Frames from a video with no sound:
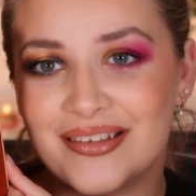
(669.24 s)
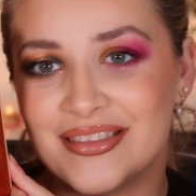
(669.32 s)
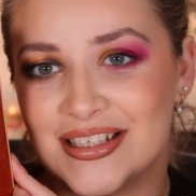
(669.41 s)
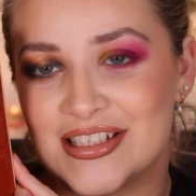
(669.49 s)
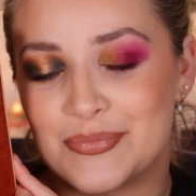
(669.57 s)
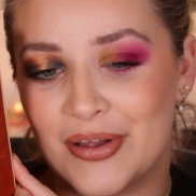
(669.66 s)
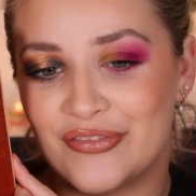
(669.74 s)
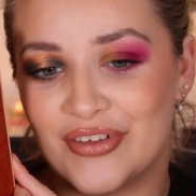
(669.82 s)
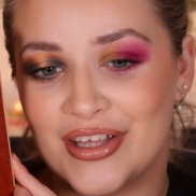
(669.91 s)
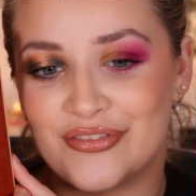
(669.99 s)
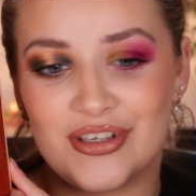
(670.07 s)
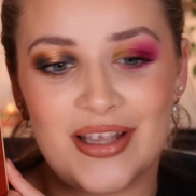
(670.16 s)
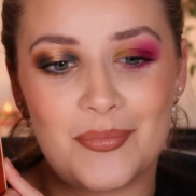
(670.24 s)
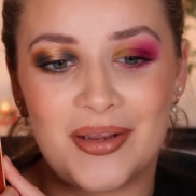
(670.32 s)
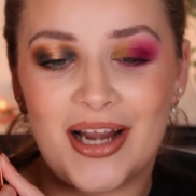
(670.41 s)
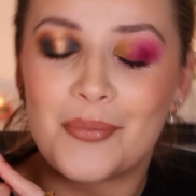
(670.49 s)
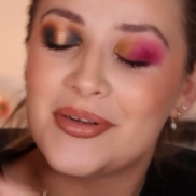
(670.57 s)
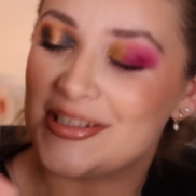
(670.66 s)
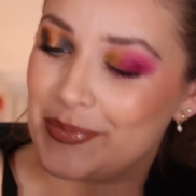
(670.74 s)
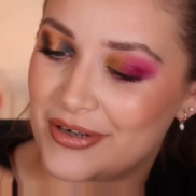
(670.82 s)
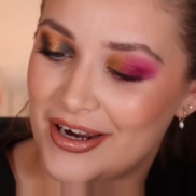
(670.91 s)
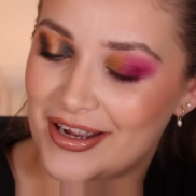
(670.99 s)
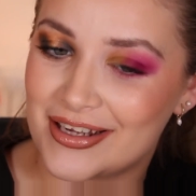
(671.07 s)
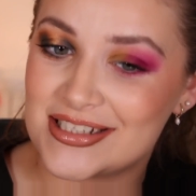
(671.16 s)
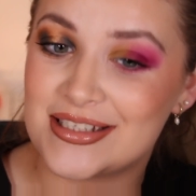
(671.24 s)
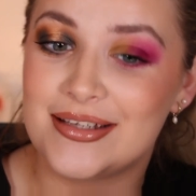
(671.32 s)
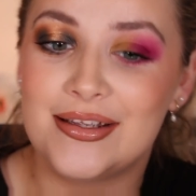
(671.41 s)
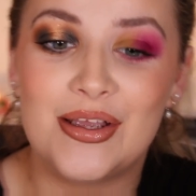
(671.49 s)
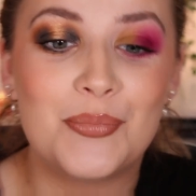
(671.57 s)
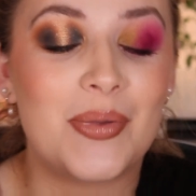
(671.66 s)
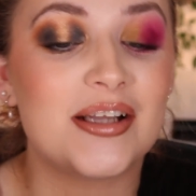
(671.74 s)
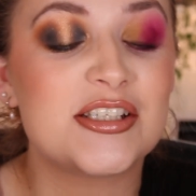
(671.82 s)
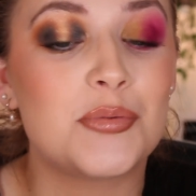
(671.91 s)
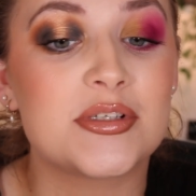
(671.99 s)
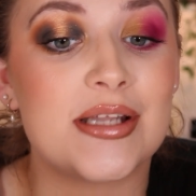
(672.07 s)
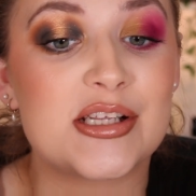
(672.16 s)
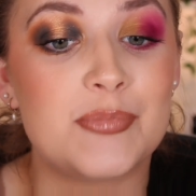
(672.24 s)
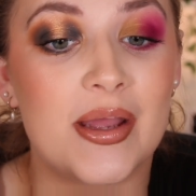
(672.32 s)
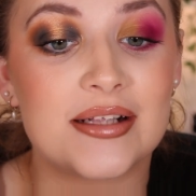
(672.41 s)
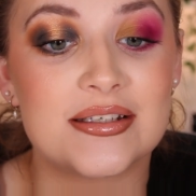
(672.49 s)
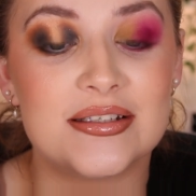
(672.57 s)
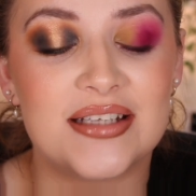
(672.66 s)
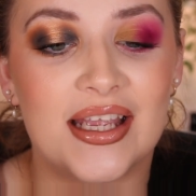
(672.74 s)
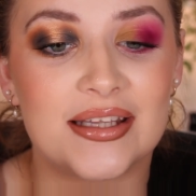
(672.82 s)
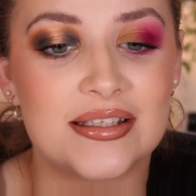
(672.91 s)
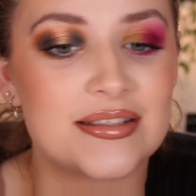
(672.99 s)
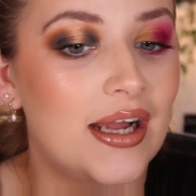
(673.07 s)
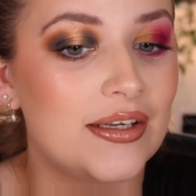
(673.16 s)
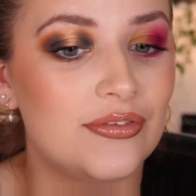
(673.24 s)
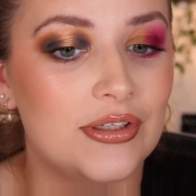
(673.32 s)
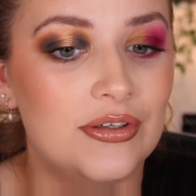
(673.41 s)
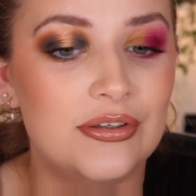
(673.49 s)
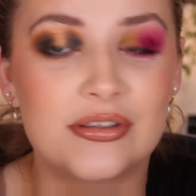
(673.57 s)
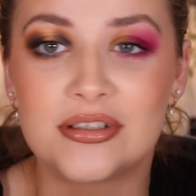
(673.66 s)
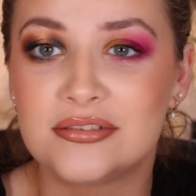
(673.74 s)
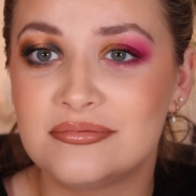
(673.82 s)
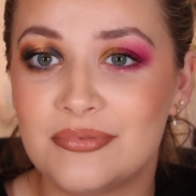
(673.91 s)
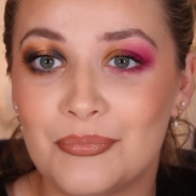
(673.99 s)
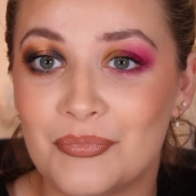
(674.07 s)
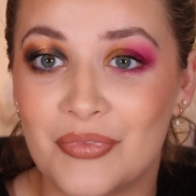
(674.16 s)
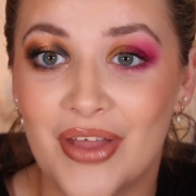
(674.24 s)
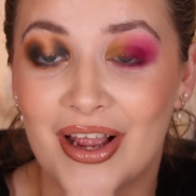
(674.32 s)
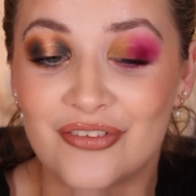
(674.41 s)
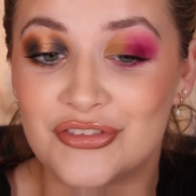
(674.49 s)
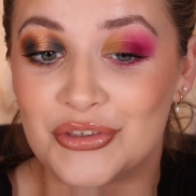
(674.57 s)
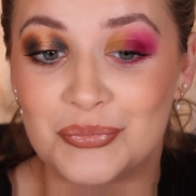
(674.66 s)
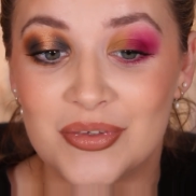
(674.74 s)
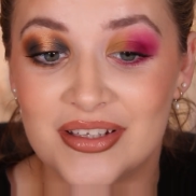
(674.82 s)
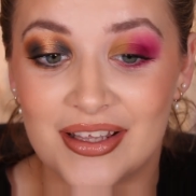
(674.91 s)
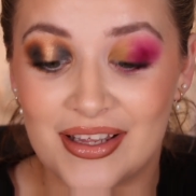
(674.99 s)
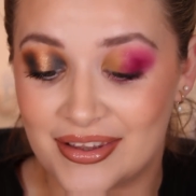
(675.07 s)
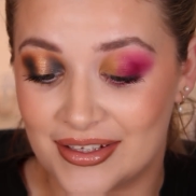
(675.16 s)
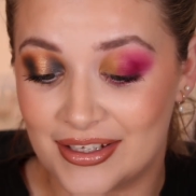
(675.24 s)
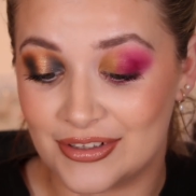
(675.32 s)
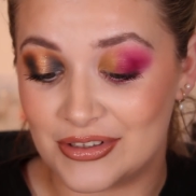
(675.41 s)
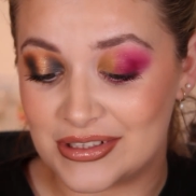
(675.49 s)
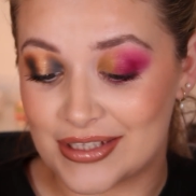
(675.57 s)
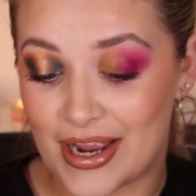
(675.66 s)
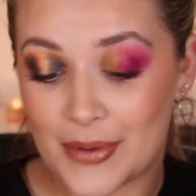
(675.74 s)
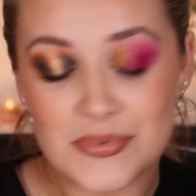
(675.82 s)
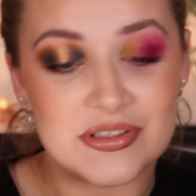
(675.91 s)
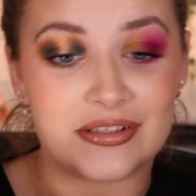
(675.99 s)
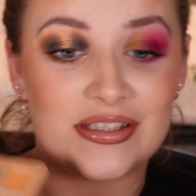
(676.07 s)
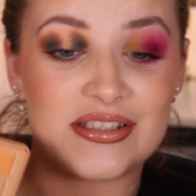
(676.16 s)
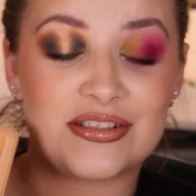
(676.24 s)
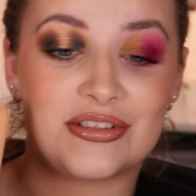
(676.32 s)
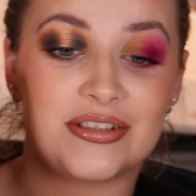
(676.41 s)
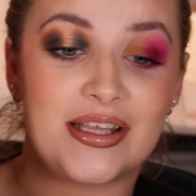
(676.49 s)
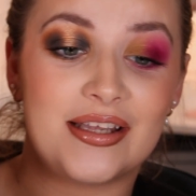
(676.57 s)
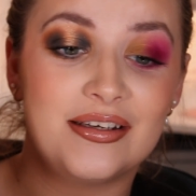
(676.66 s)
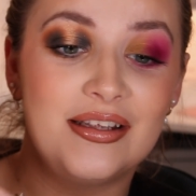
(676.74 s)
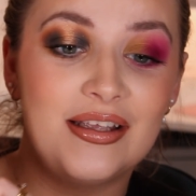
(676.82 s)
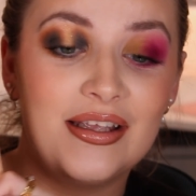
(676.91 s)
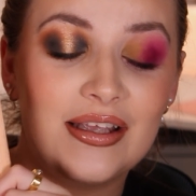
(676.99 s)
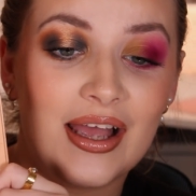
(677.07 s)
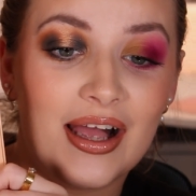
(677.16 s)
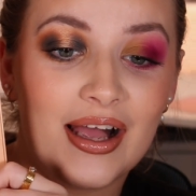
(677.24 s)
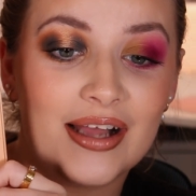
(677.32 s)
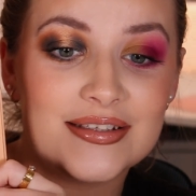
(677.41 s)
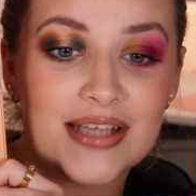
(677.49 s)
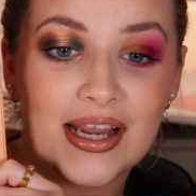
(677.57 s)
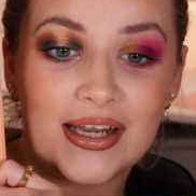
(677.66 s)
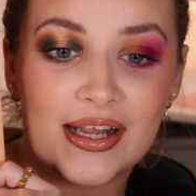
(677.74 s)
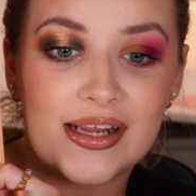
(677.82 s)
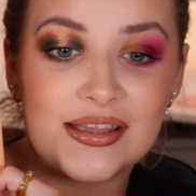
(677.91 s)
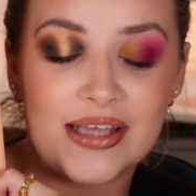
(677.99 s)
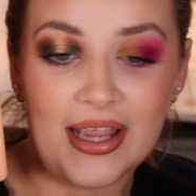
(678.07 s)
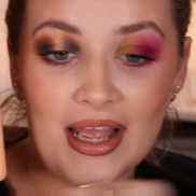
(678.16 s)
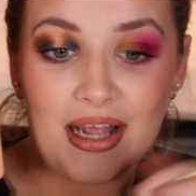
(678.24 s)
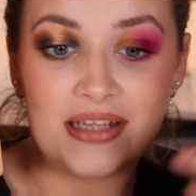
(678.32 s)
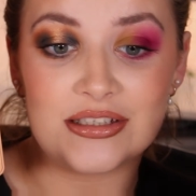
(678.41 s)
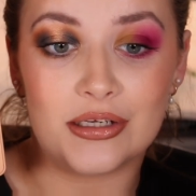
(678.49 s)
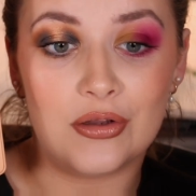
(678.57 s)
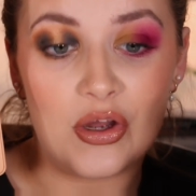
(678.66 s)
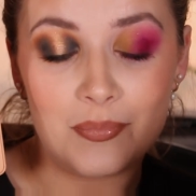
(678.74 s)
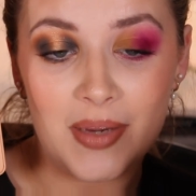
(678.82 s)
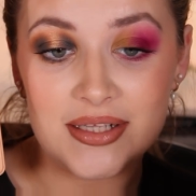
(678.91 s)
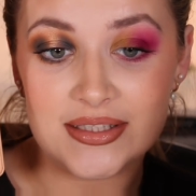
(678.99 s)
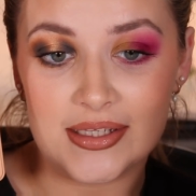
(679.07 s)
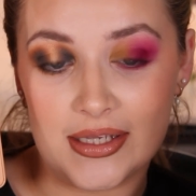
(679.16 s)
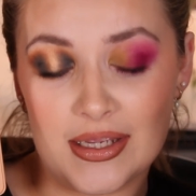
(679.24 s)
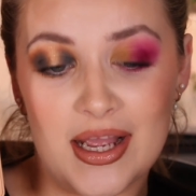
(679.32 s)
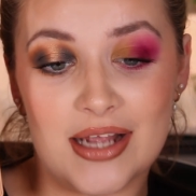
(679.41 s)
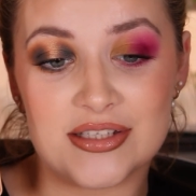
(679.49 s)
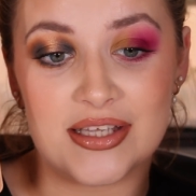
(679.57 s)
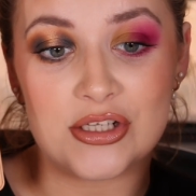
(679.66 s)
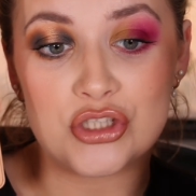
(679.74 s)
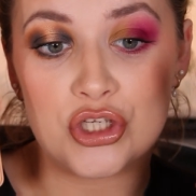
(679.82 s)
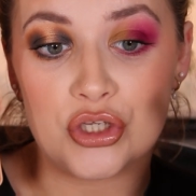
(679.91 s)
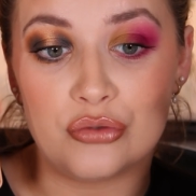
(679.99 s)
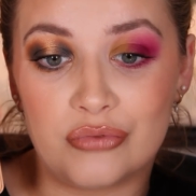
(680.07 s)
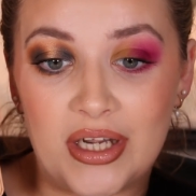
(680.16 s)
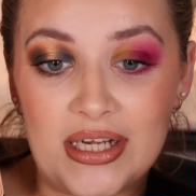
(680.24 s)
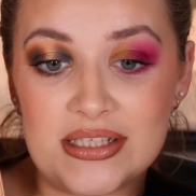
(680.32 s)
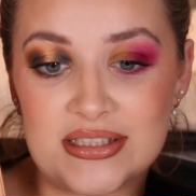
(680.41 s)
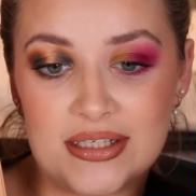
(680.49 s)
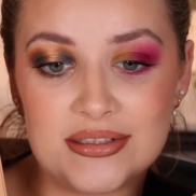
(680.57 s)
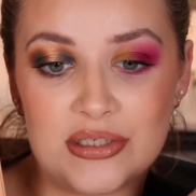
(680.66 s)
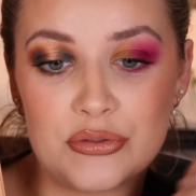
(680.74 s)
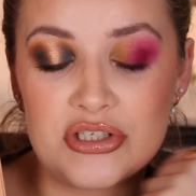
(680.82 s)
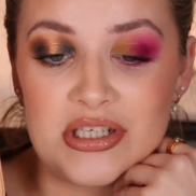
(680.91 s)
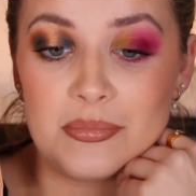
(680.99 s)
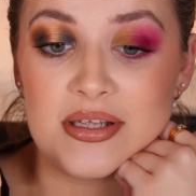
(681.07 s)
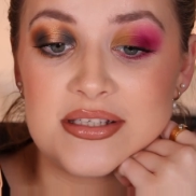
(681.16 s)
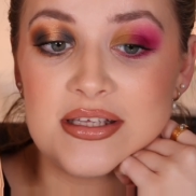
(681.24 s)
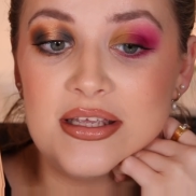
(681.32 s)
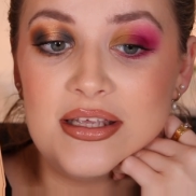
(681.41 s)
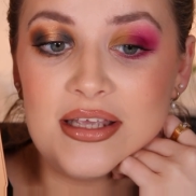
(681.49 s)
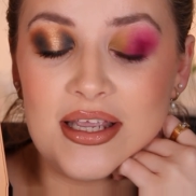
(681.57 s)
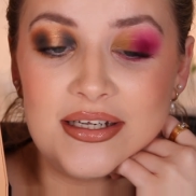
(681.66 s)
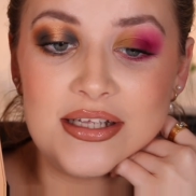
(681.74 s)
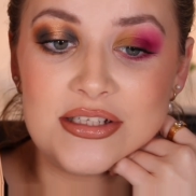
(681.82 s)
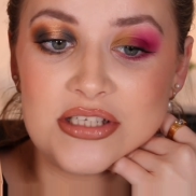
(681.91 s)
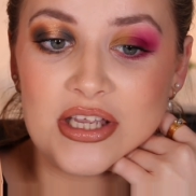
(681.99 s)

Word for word: this is my favourite. I mean, I'll be surprised, but I just wasn't expecting to get this kind of look that I've done with it. I think it looks absolutely stunning, and I like that it has a lot of matte in here. It has like two really standout shimmers in it